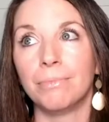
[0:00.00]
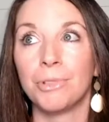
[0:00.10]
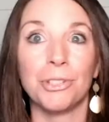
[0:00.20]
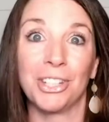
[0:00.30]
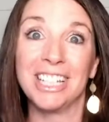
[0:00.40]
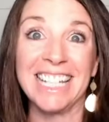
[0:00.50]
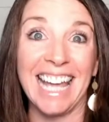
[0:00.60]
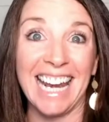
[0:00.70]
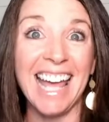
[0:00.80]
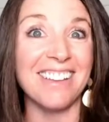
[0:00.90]
just couldn't
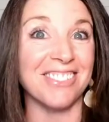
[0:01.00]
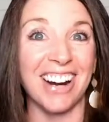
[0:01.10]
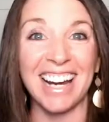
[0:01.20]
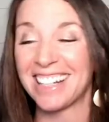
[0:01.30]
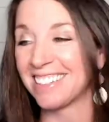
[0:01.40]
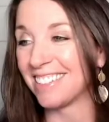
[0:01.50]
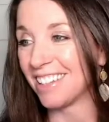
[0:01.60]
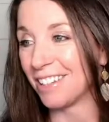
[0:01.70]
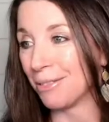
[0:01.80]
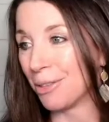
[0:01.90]
get in, right? Because
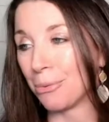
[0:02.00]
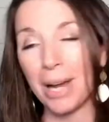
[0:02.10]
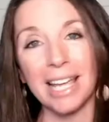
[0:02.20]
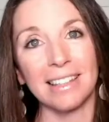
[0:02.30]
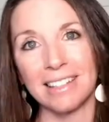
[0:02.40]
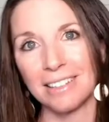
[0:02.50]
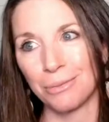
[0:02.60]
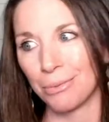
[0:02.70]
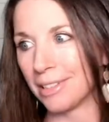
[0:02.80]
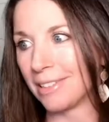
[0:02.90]
the, the wait list
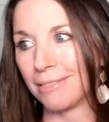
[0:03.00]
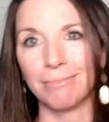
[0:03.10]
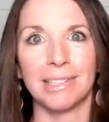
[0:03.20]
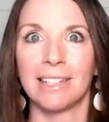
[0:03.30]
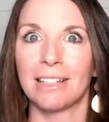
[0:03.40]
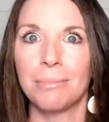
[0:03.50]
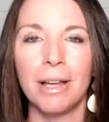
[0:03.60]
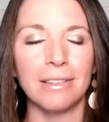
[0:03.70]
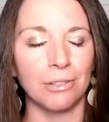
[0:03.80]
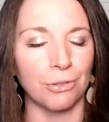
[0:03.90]
was six
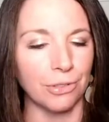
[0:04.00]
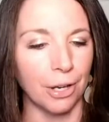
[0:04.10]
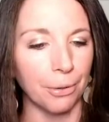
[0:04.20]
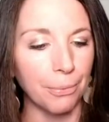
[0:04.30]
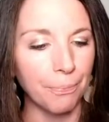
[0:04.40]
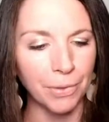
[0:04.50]
months or so.